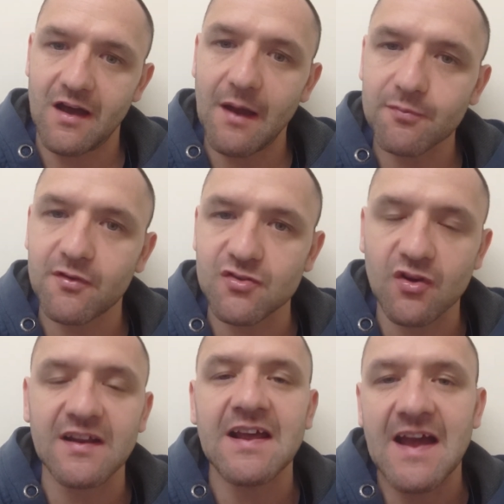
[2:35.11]
Absolutely
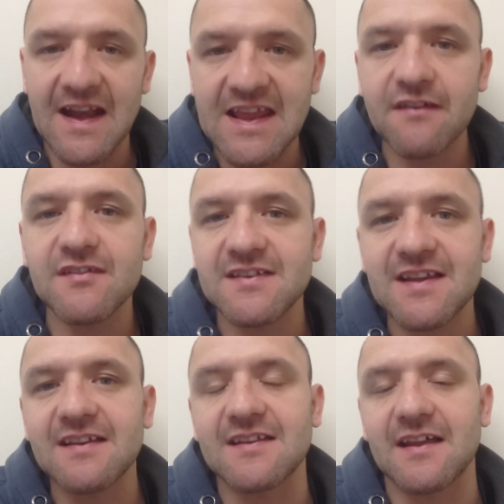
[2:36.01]
shocking. And he even
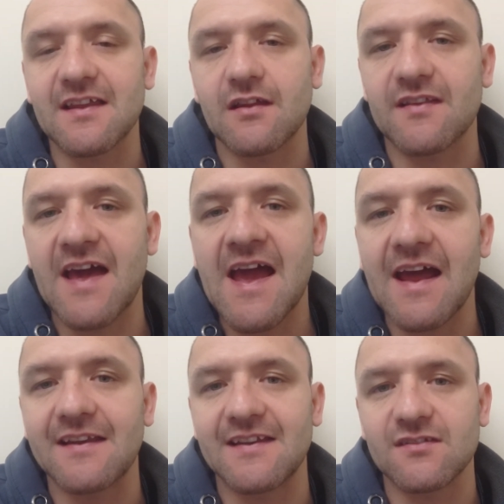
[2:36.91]
says that the
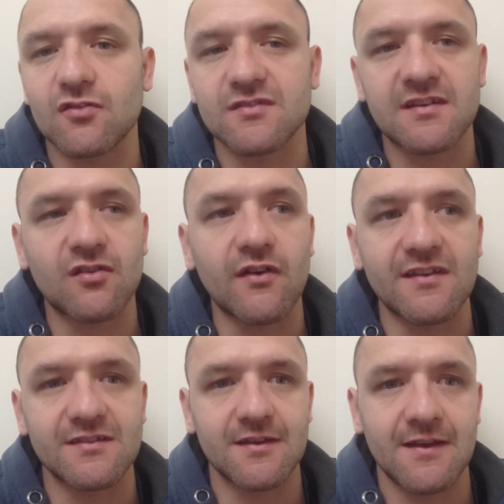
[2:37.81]
head is not
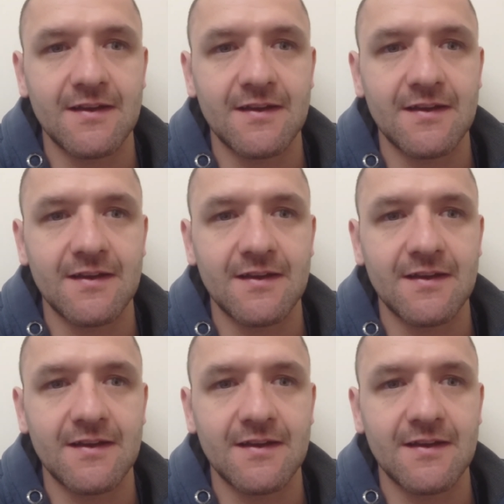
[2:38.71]
designed